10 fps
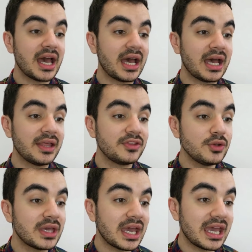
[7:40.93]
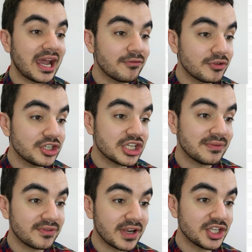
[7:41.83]
and the UK average
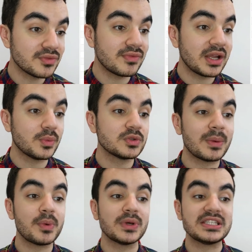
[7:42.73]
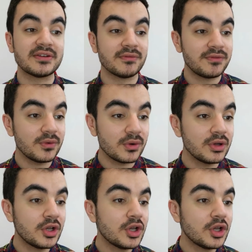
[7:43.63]
inflation rate was 1.74,